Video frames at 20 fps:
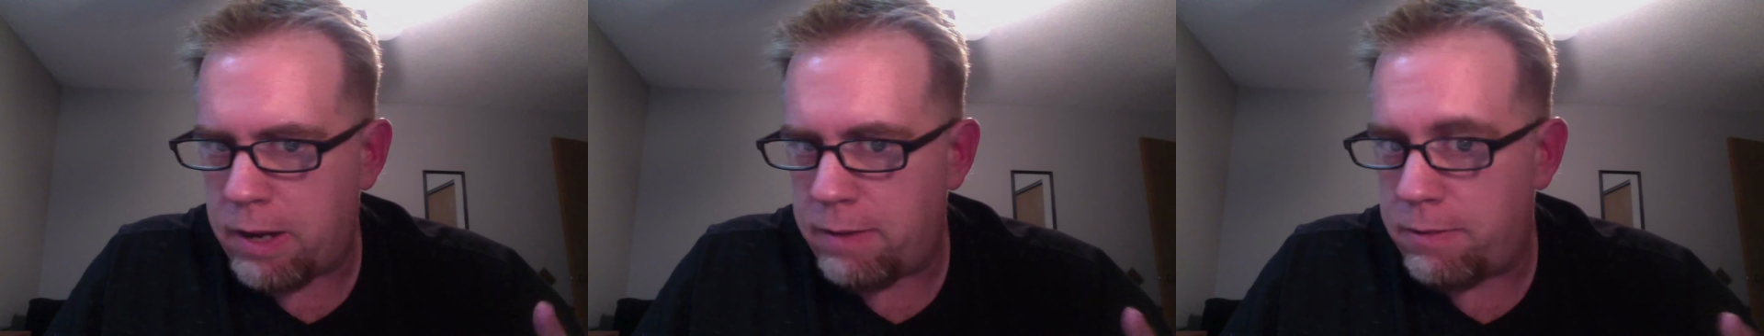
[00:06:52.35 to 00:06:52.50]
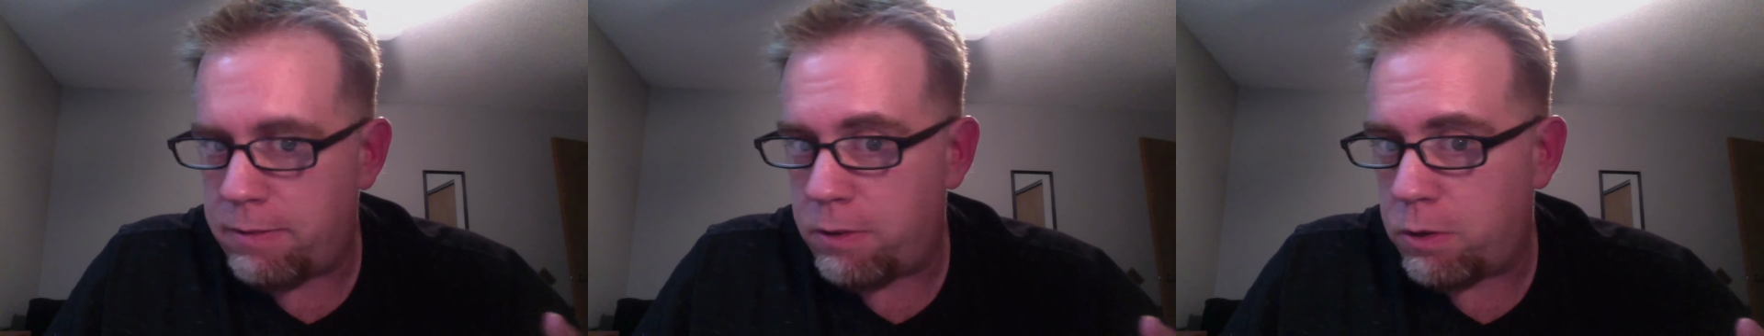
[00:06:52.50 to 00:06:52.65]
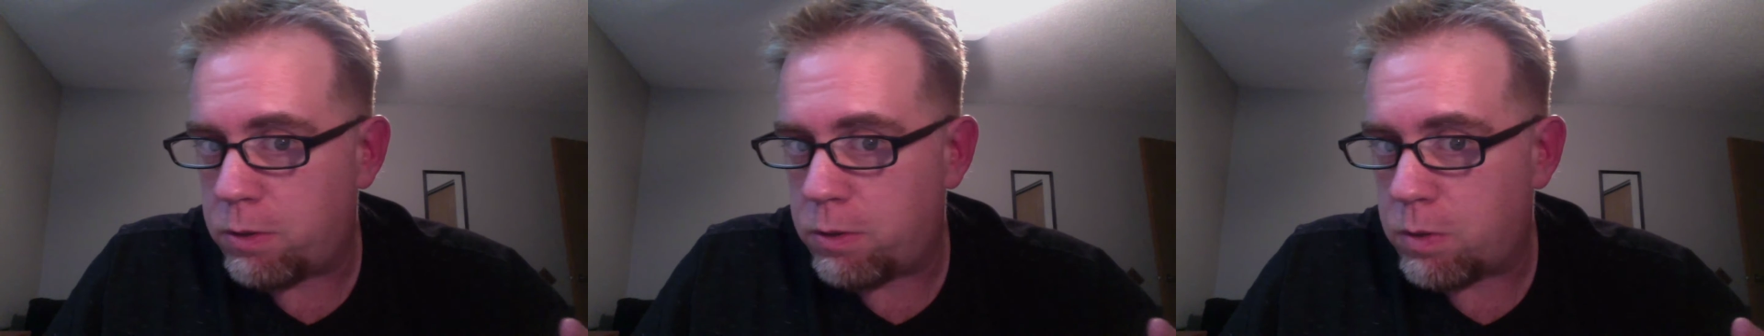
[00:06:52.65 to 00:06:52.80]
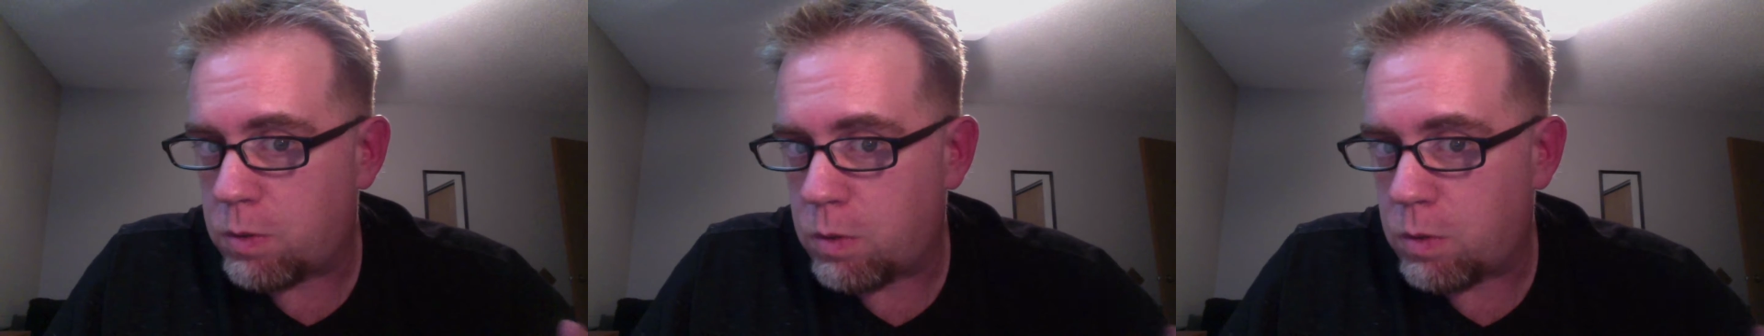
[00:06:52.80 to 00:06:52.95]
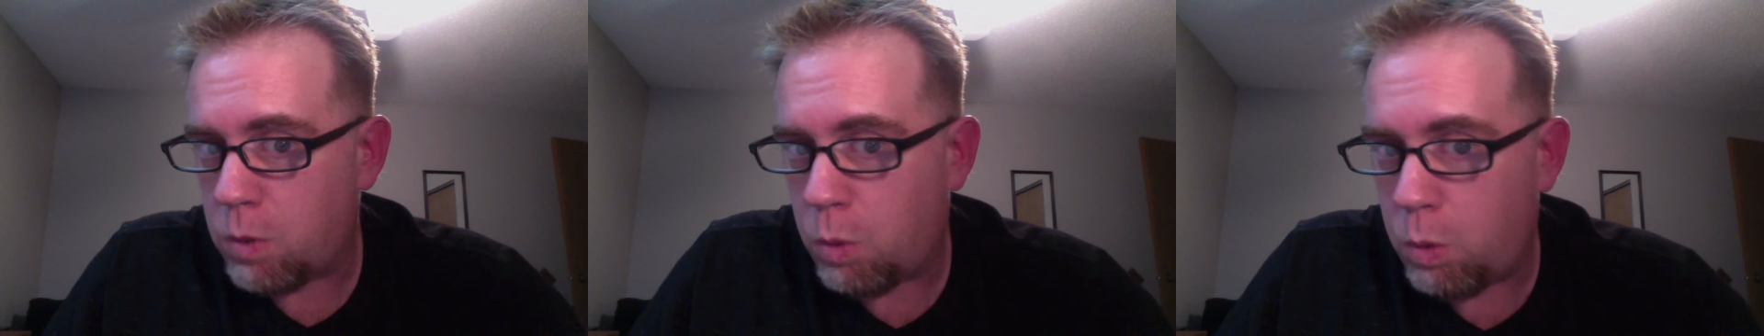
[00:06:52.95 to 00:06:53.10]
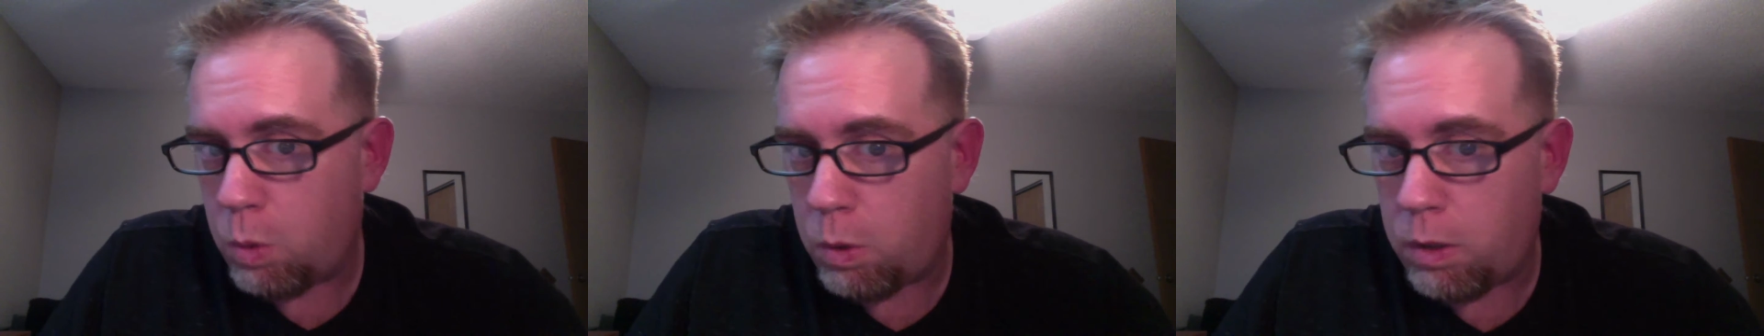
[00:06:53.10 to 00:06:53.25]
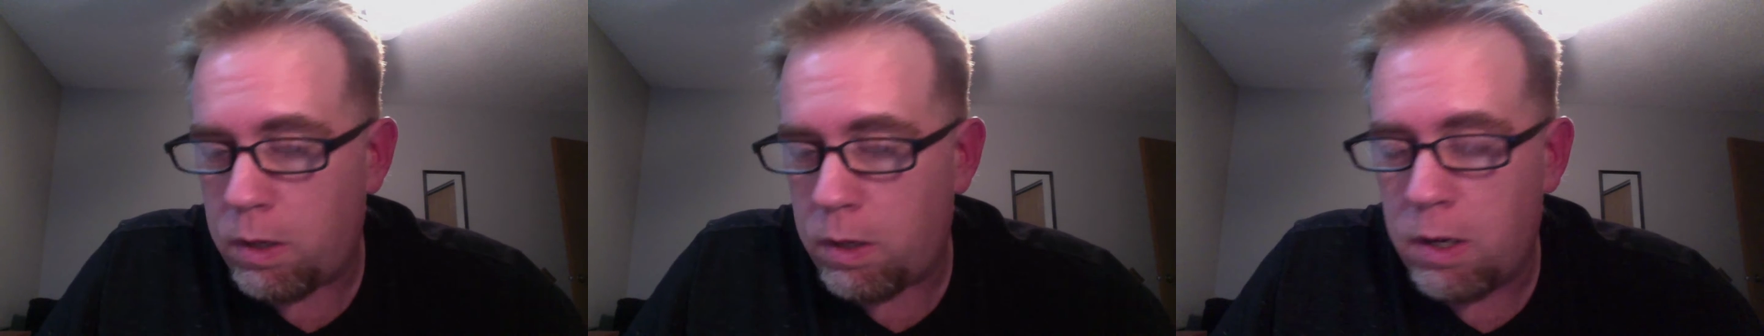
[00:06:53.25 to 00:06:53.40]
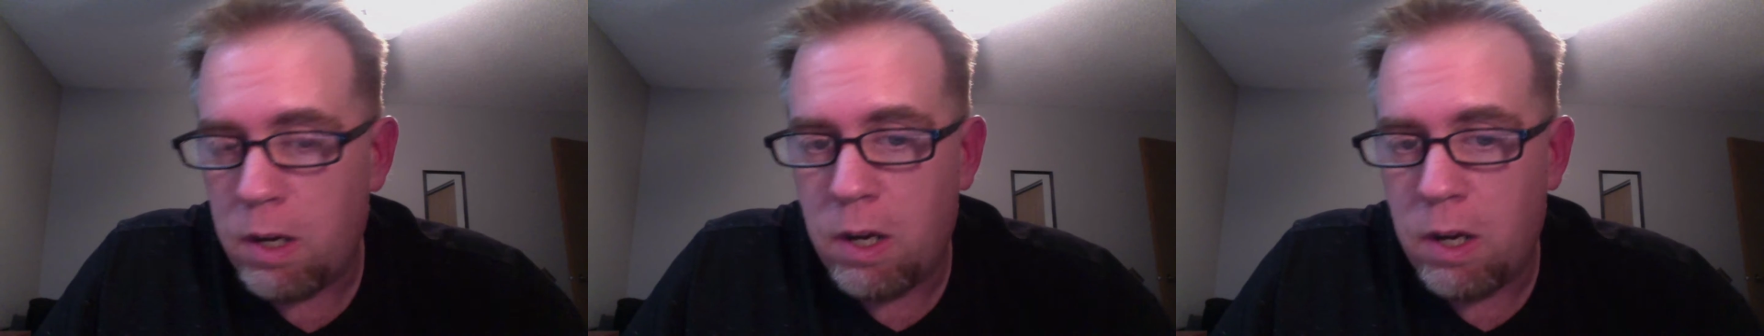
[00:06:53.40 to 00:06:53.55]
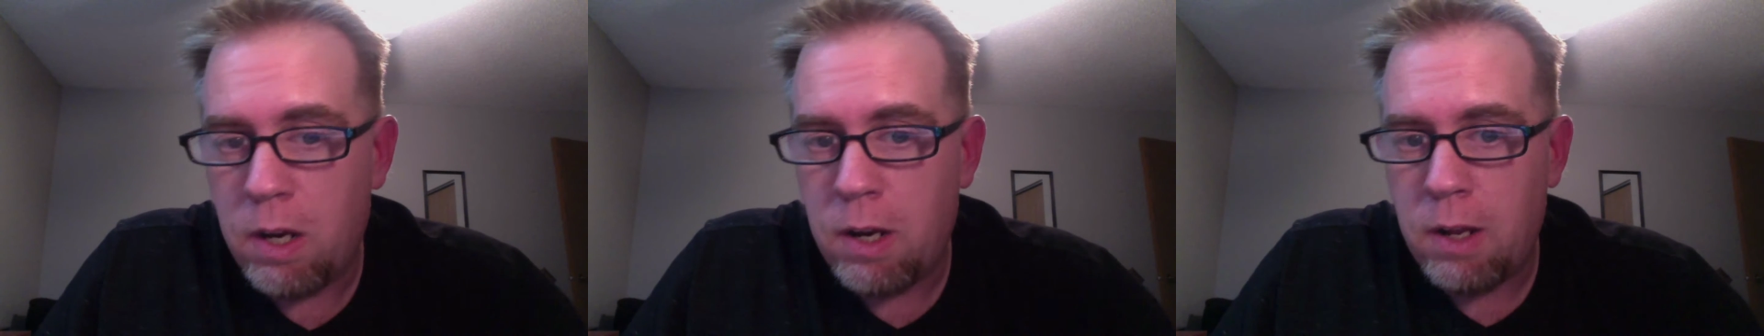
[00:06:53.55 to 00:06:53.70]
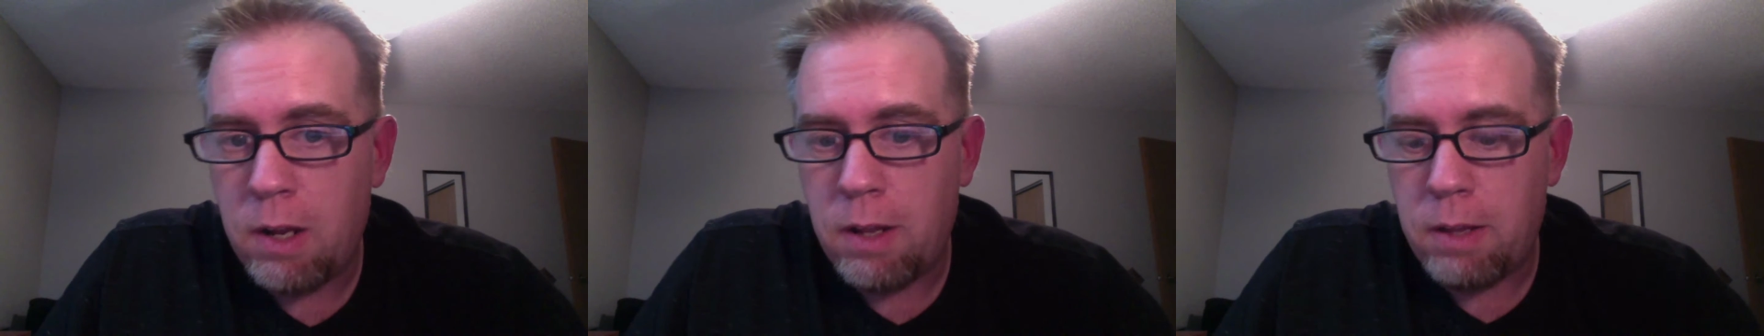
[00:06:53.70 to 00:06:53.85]
of your soul,
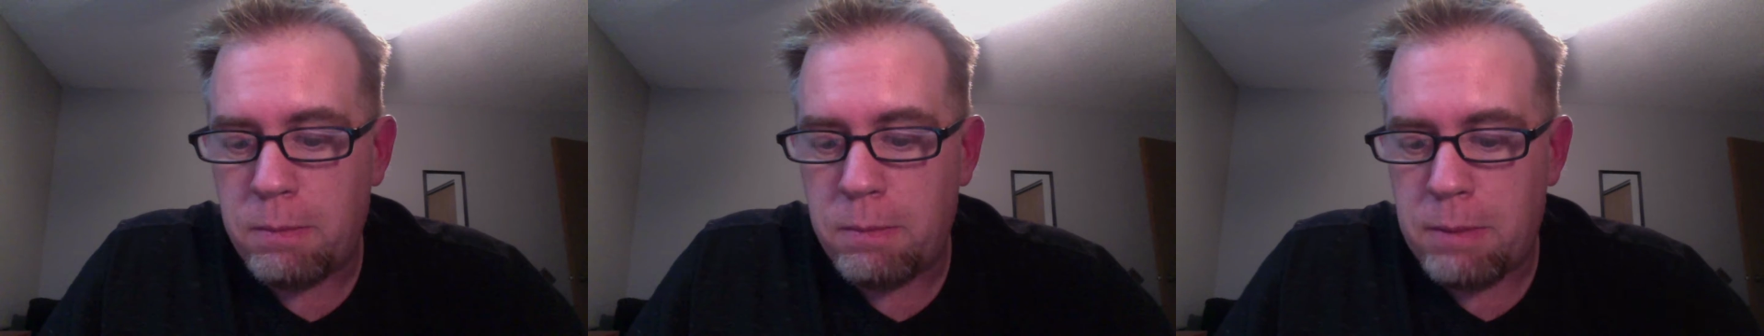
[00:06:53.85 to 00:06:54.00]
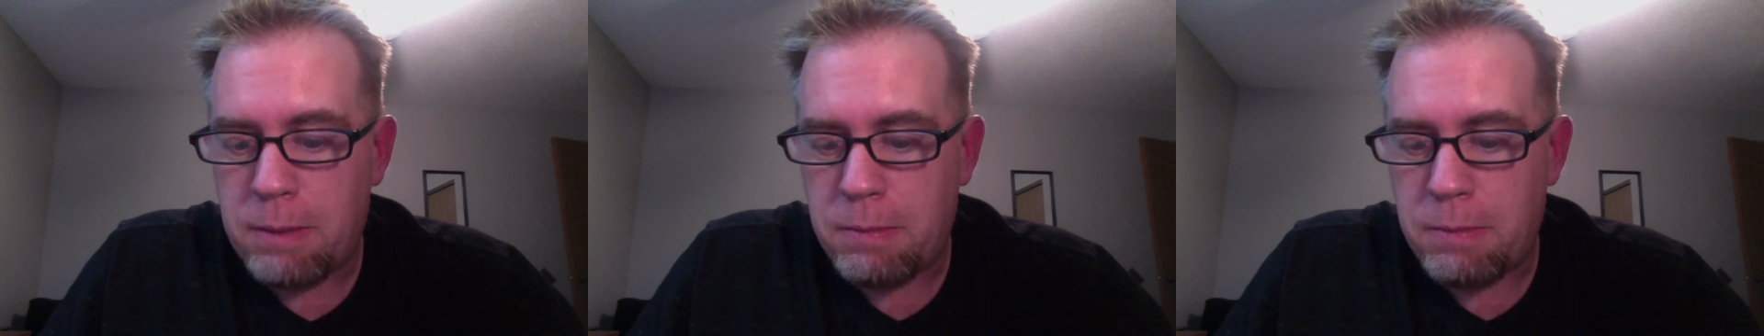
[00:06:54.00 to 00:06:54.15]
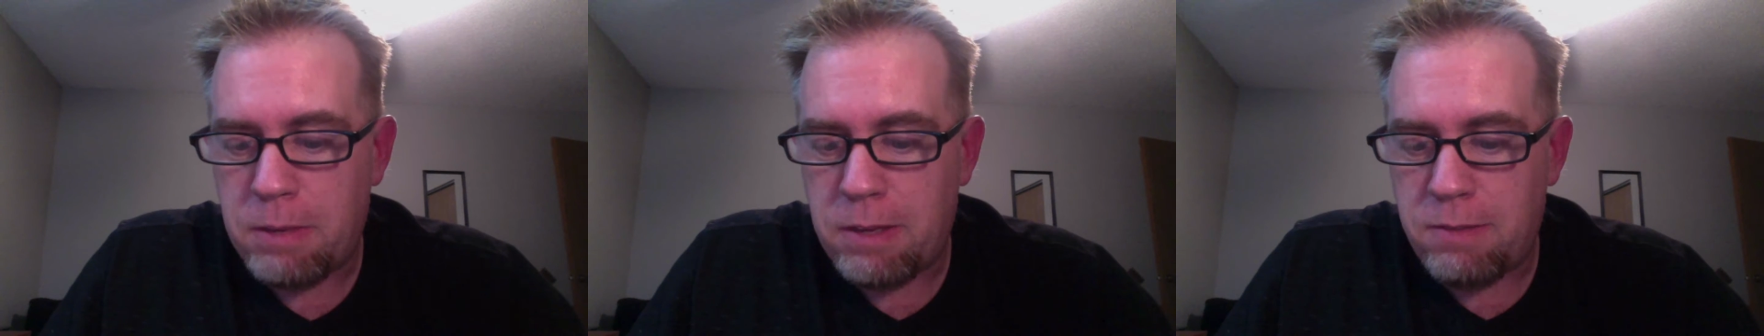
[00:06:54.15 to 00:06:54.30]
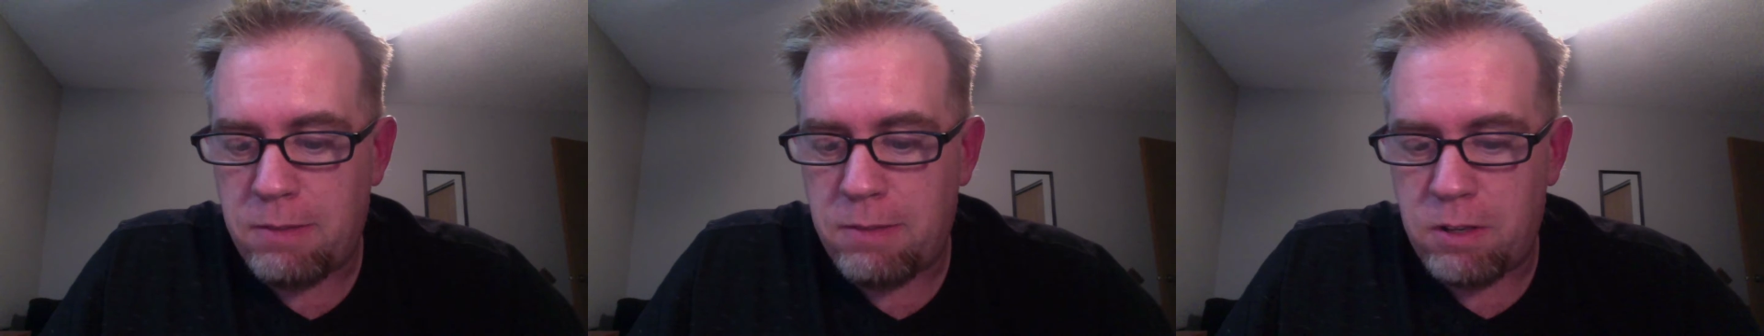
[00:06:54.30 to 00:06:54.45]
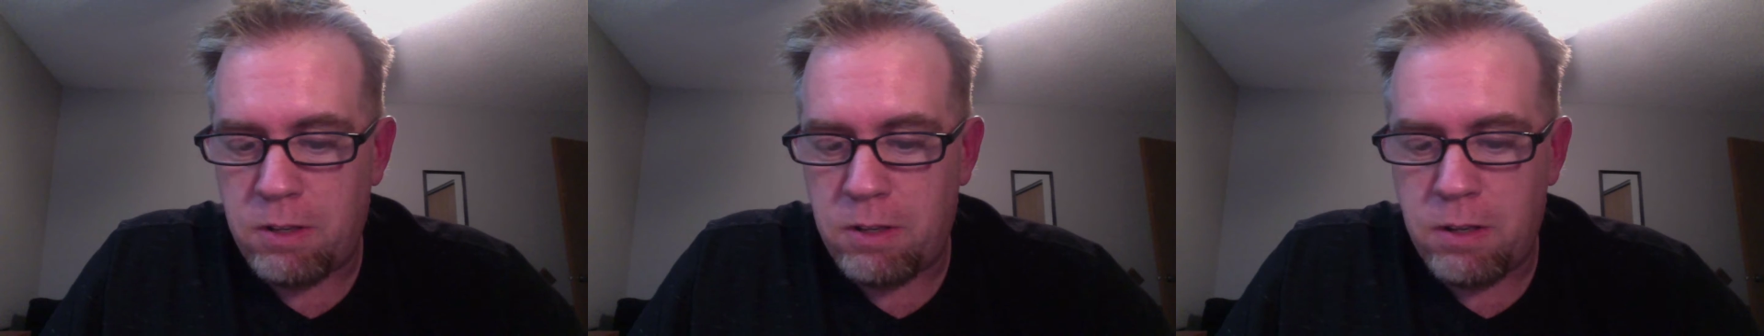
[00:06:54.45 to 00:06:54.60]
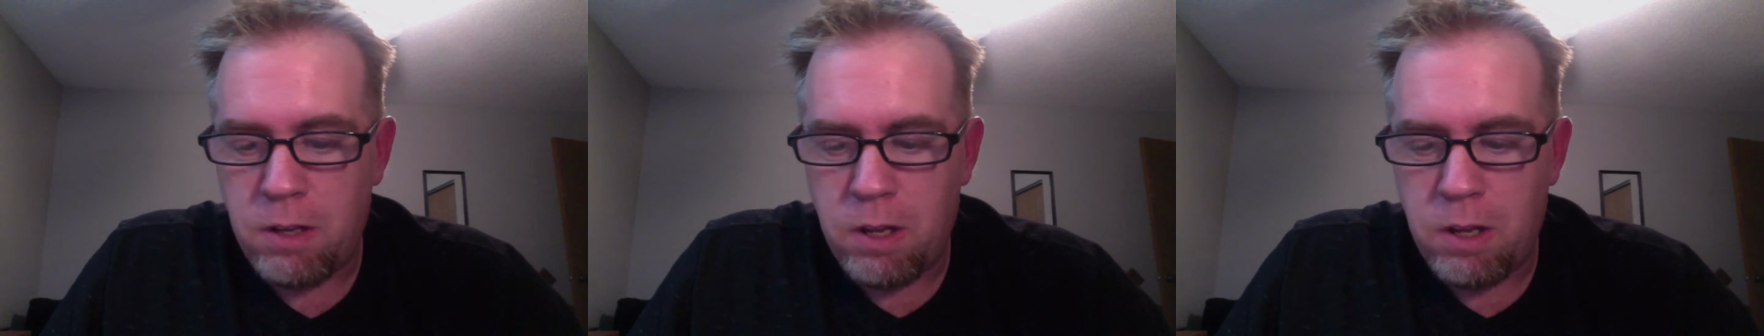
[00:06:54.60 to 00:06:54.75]
maybe even